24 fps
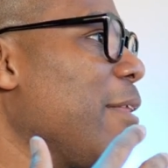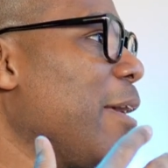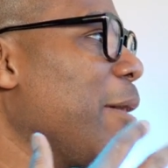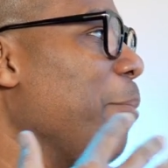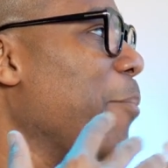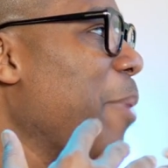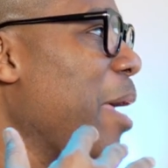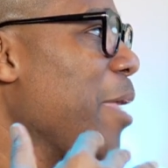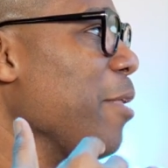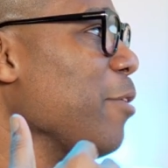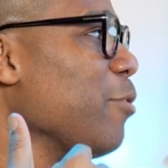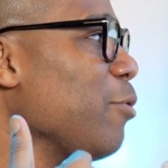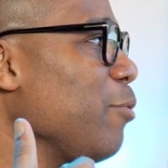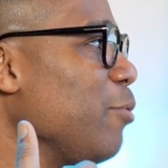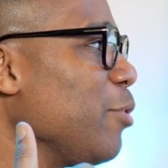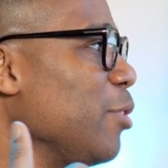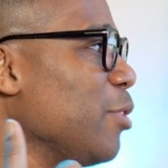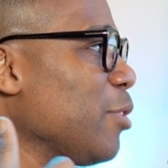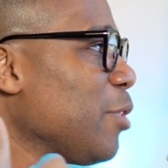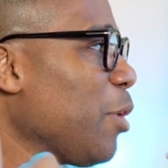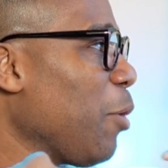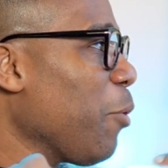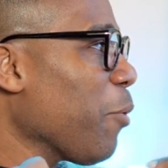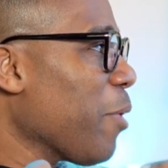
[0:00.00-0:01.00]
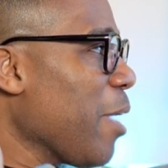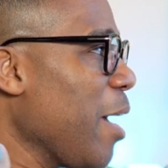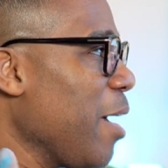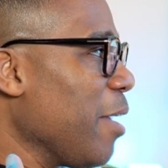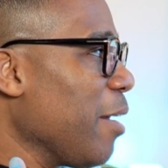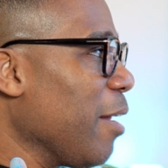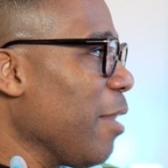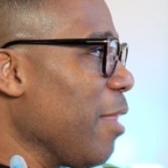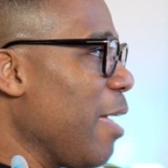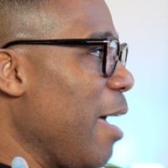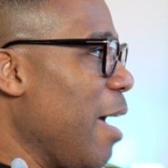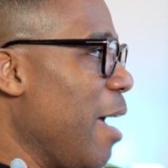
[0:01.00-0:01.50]
Like a bathing suit is still kind
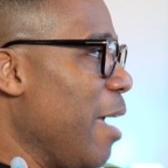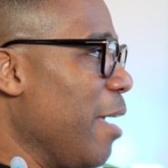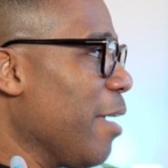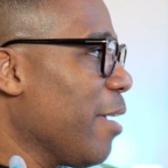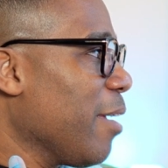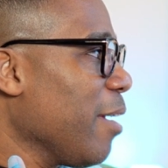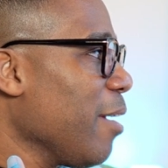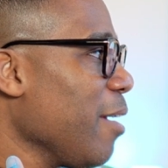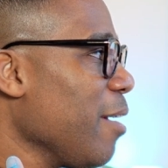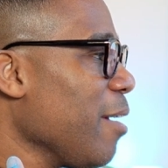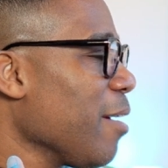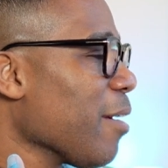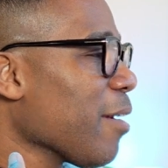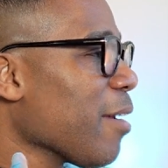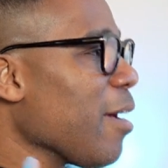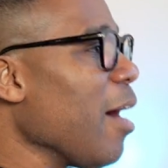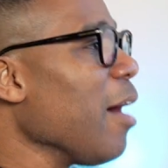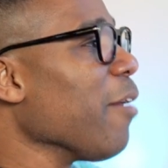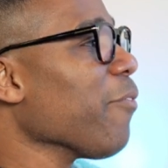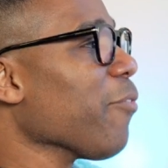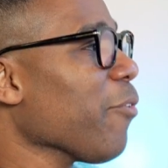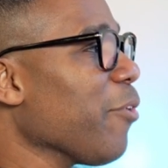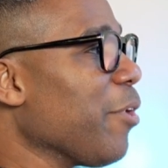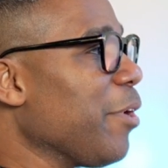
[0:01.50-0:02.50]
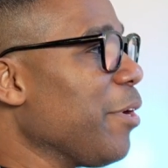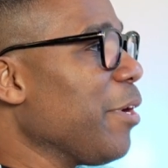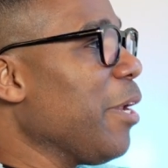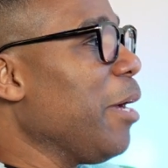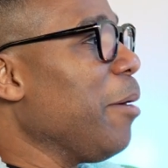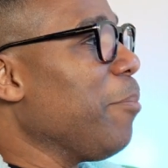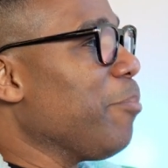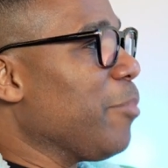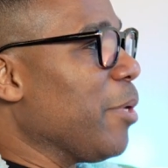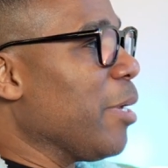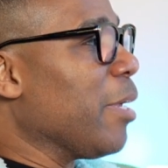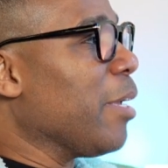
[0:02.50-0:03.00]
of like covering
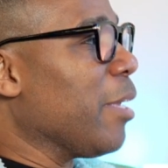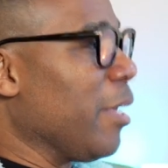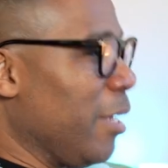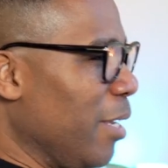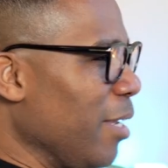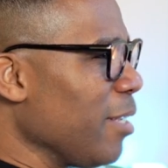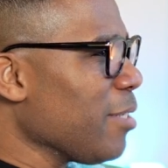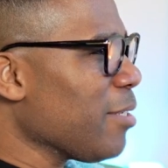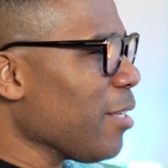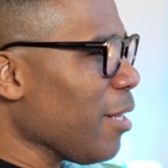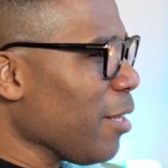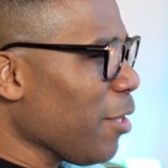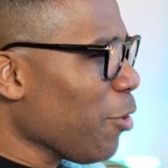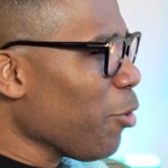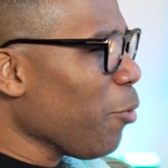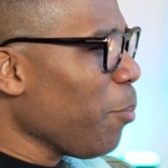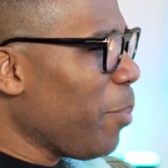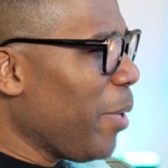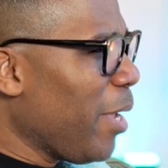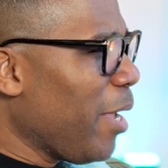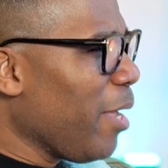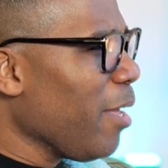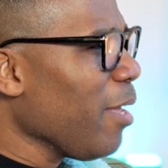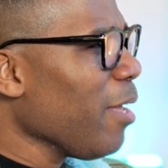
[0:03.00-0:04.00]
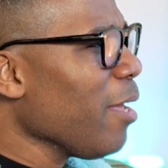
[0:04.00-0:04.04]
up the goods a little bit.